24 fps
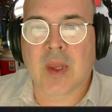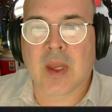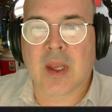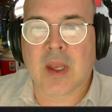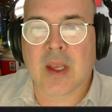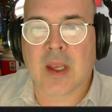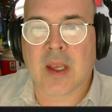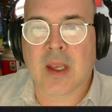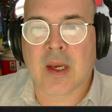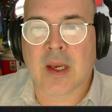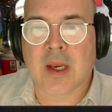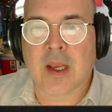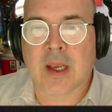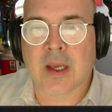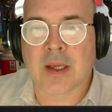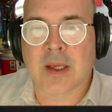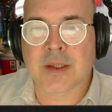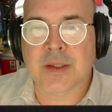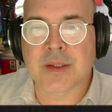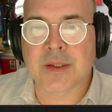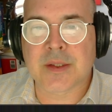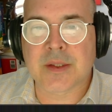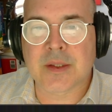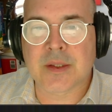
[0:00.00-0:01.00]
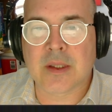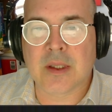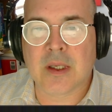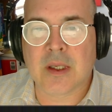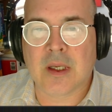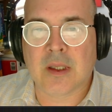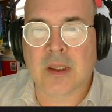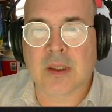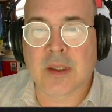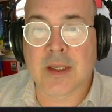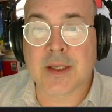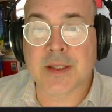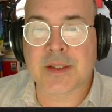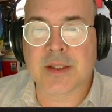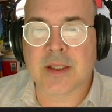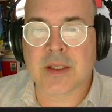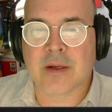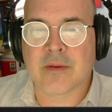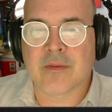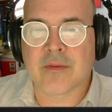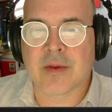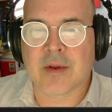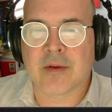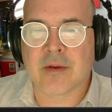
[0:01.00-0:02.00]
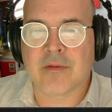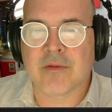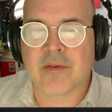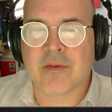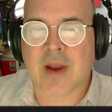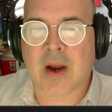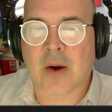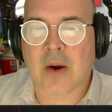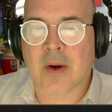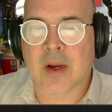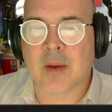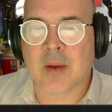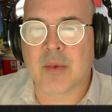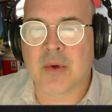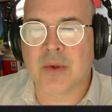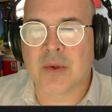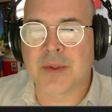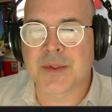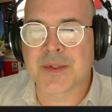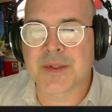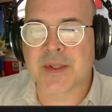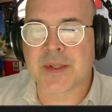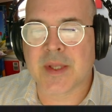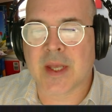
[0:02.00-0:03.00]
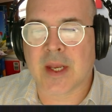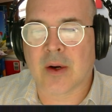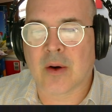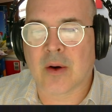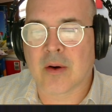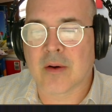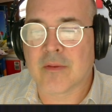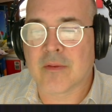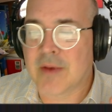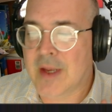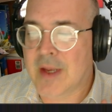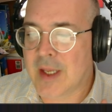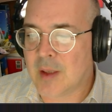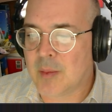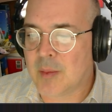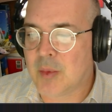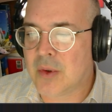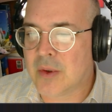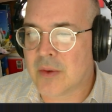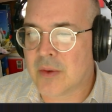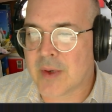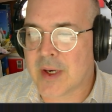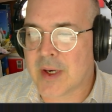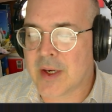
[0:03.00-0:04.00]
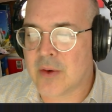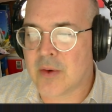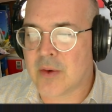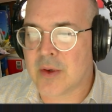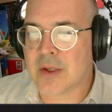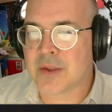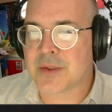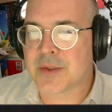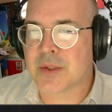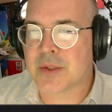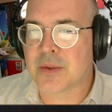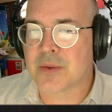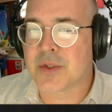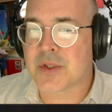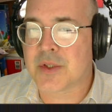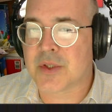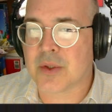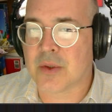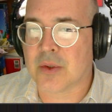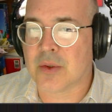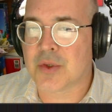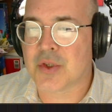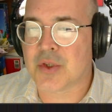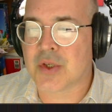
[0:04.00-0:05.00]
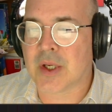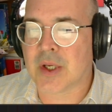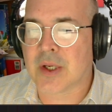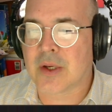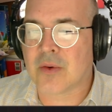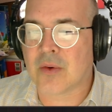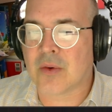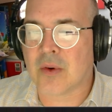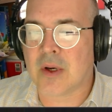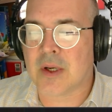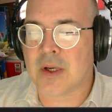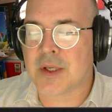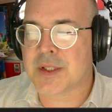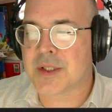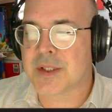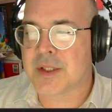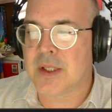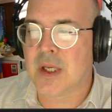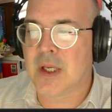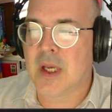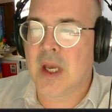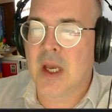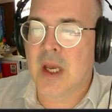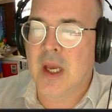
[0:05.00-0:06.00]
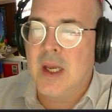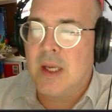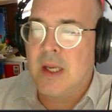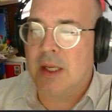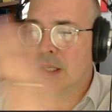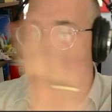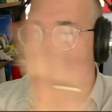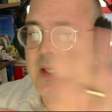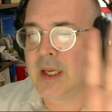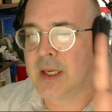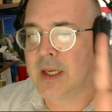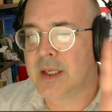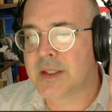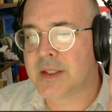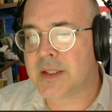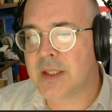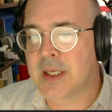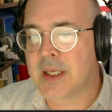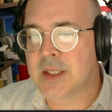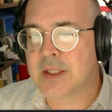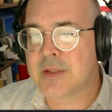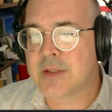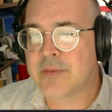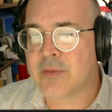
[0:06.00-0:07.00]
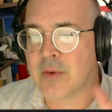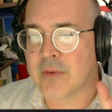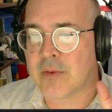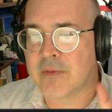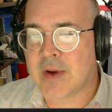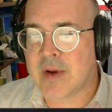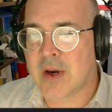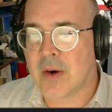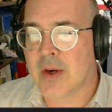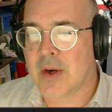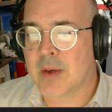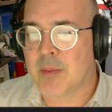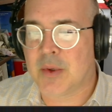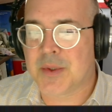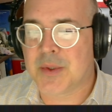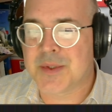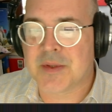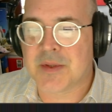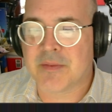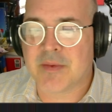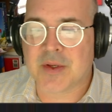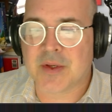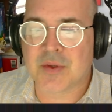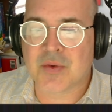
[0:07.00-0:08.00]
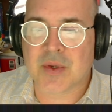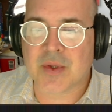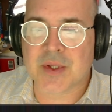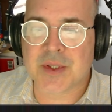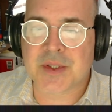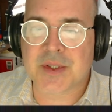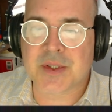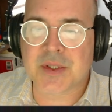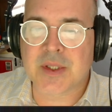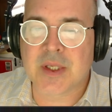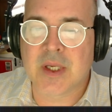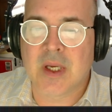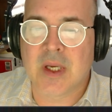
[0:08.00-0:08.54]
It has a list of the variables that are available, right? You can also search across data sets for variables of interest.